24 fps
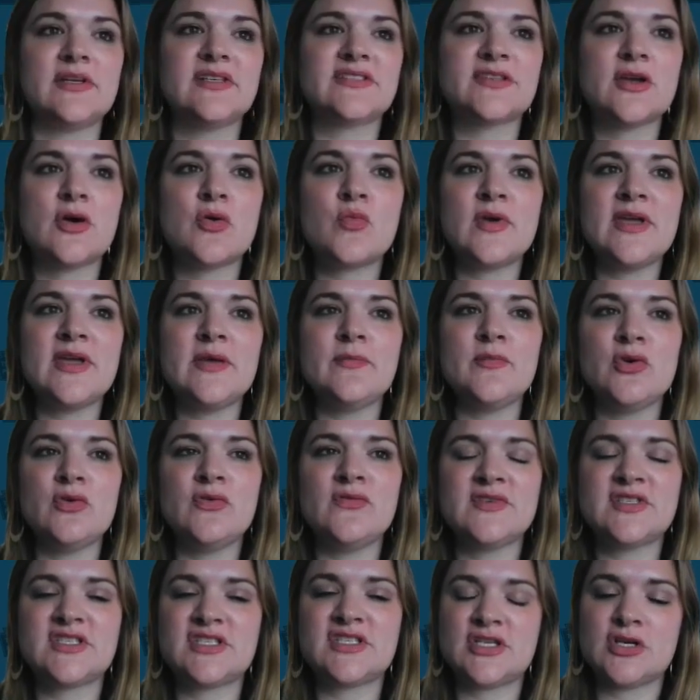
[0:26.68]
So we
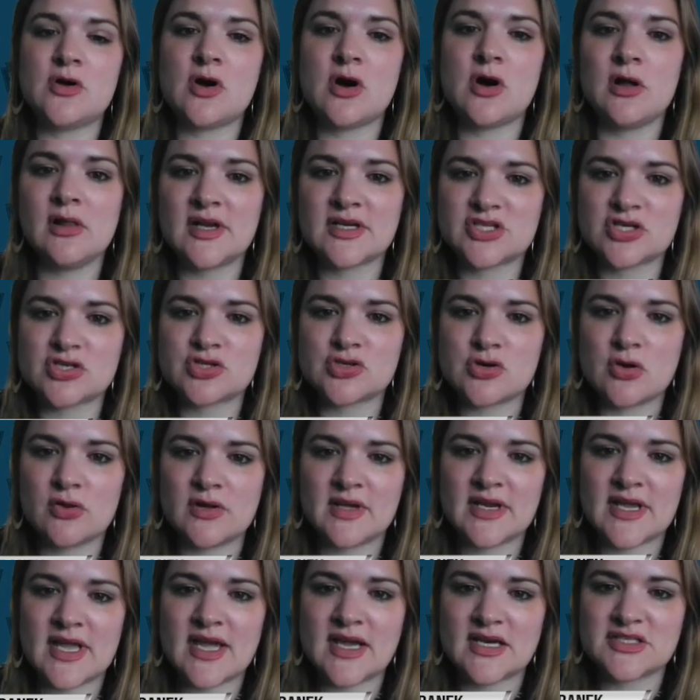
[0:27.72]
moved to all electric
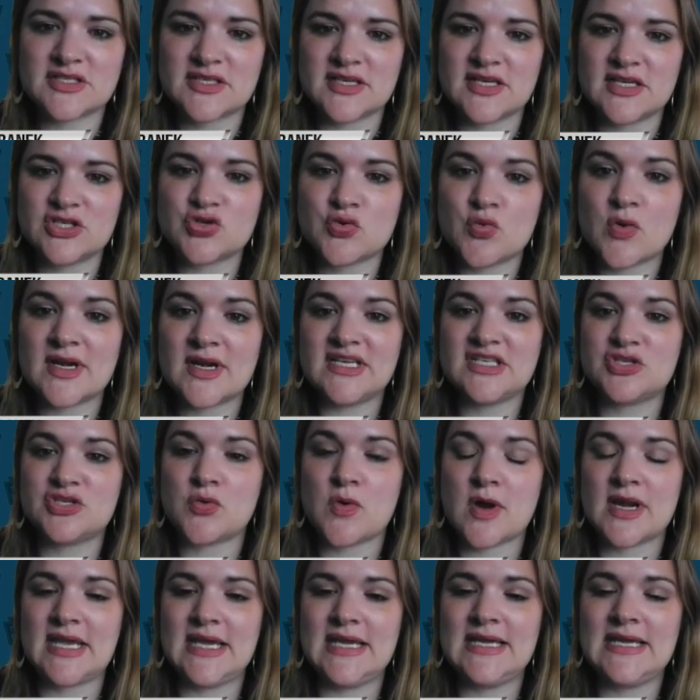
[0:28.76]
tolling actually in
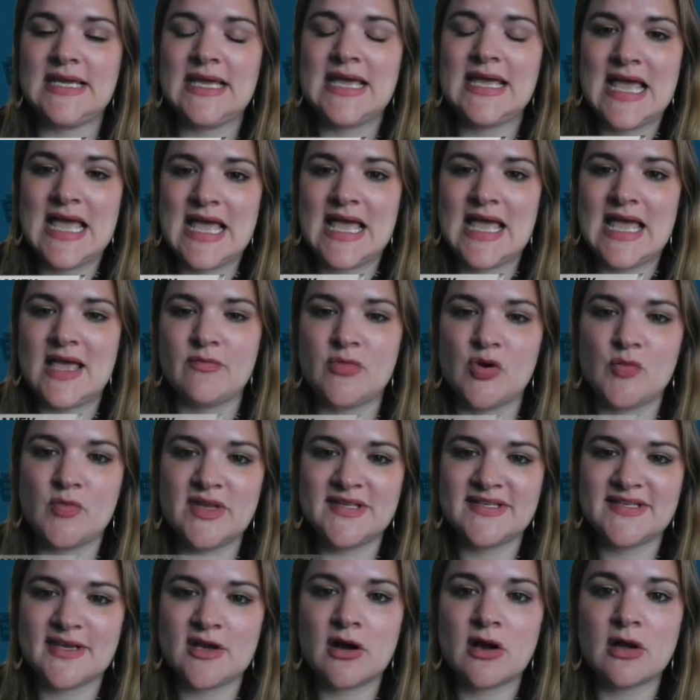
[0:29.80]
2020. And when we
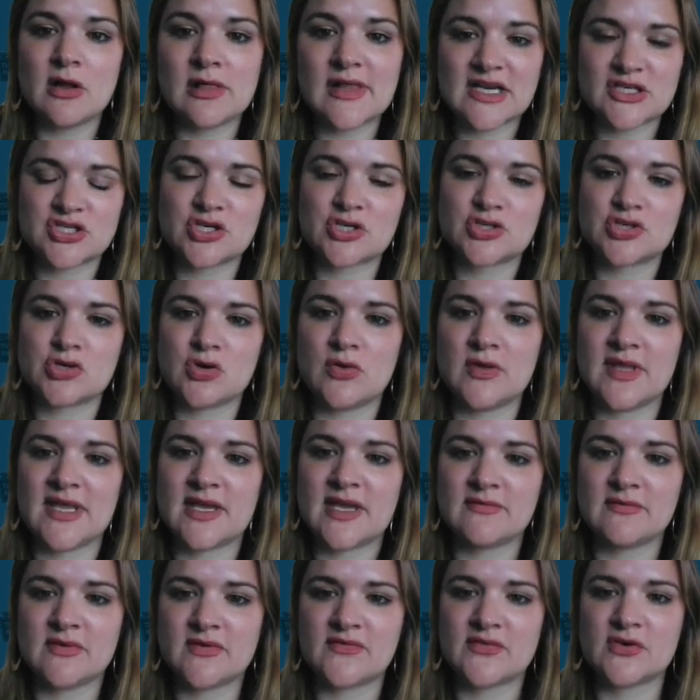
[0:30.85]
say all electric tolling,
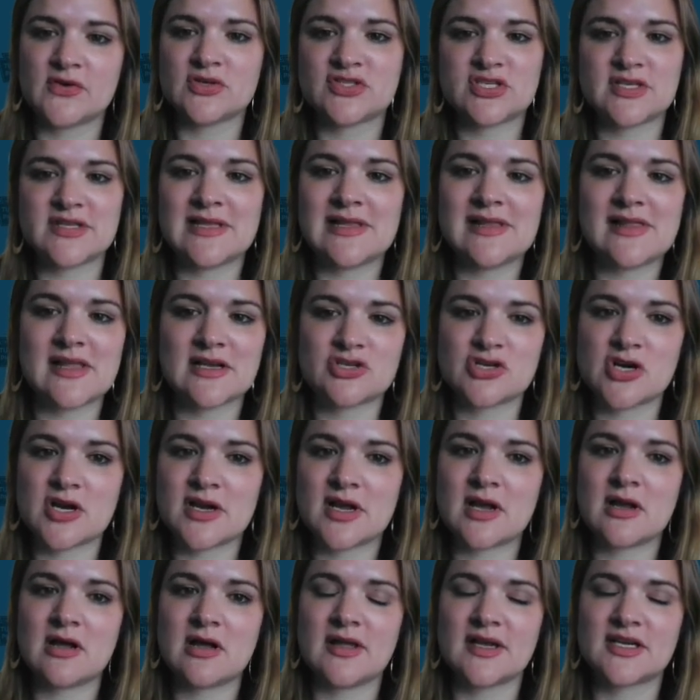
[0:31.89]
it refers to the
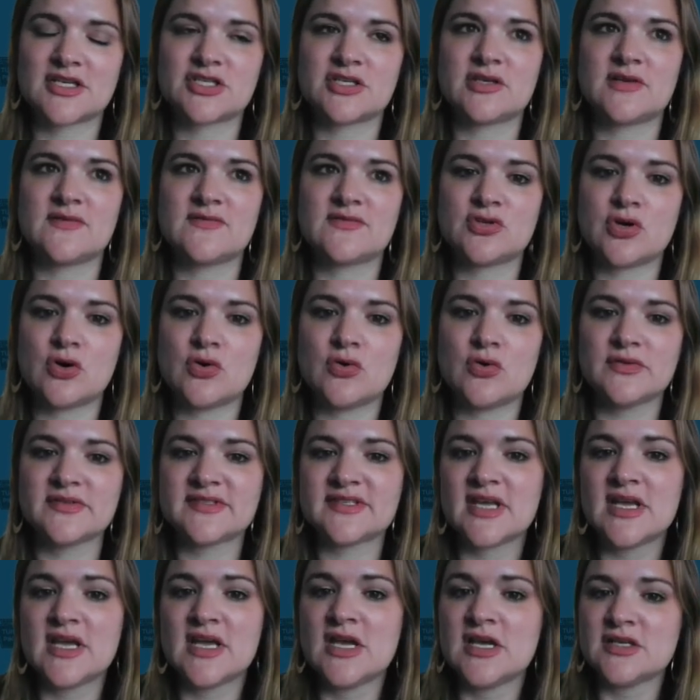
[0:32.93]
electronic collection of tolls.
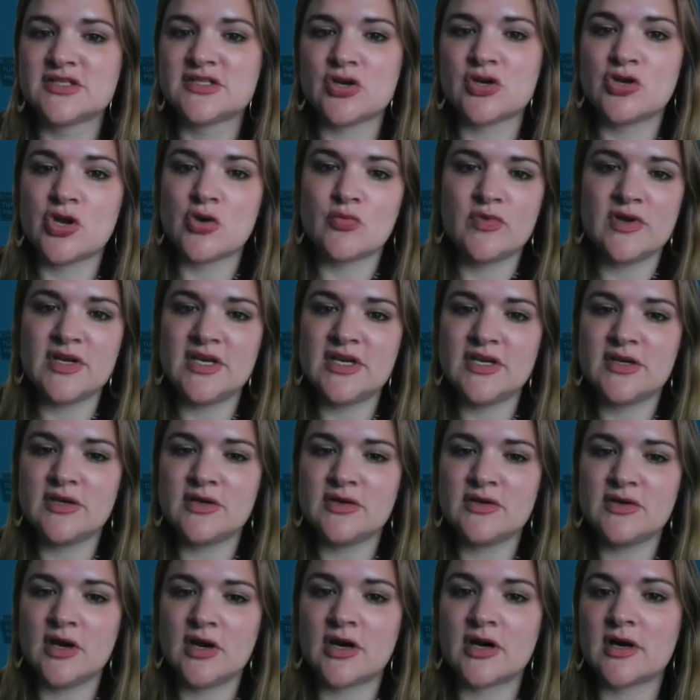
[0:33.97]
So no, we
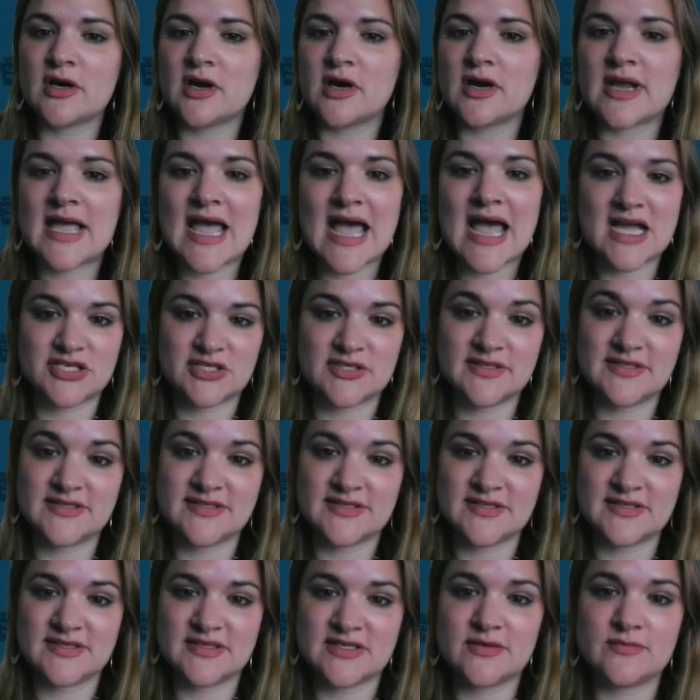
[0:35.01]
are a cashless
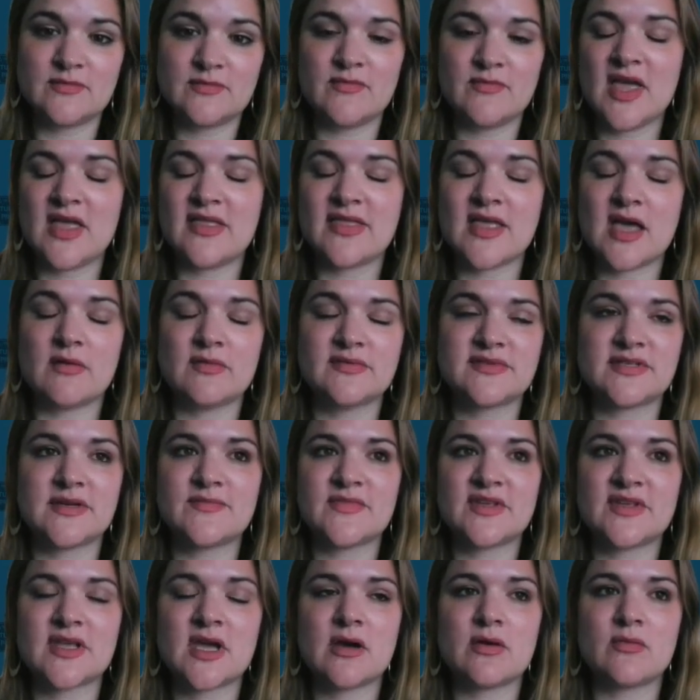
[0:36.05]
system, and that was
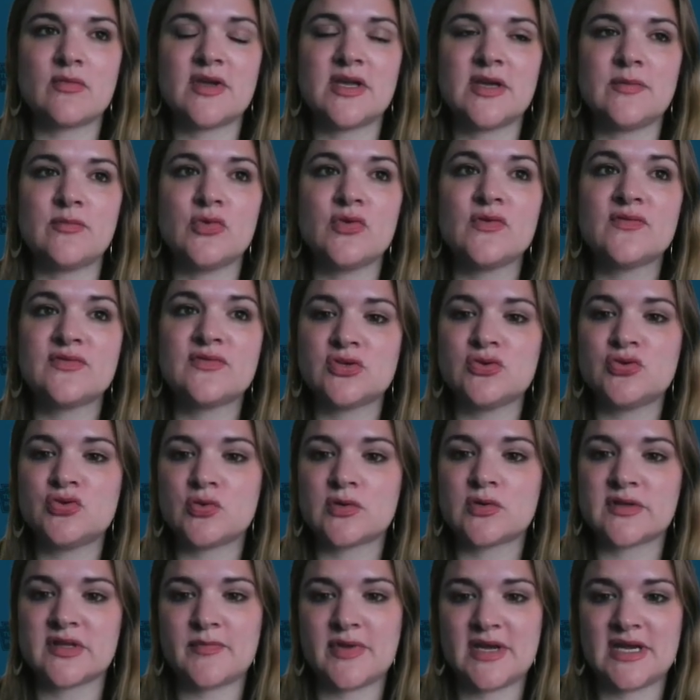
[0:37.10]
something that we moved to
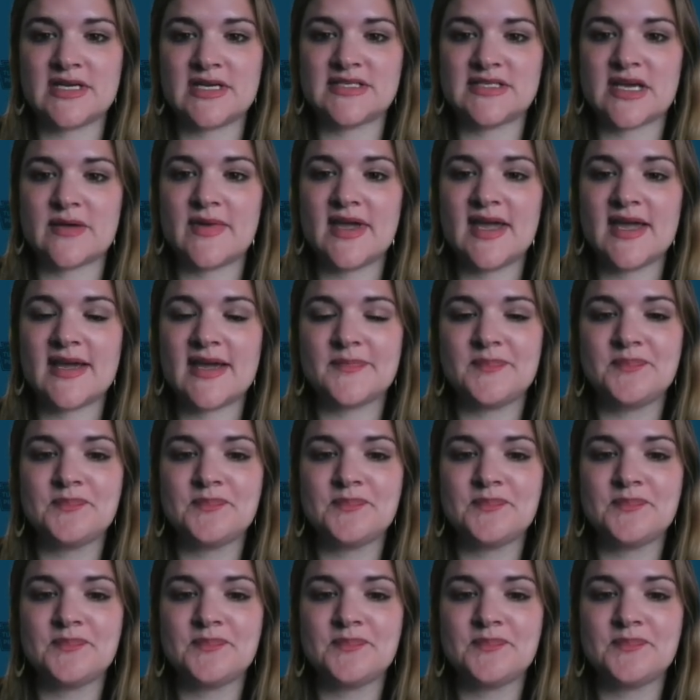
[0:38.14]
during the pandemic.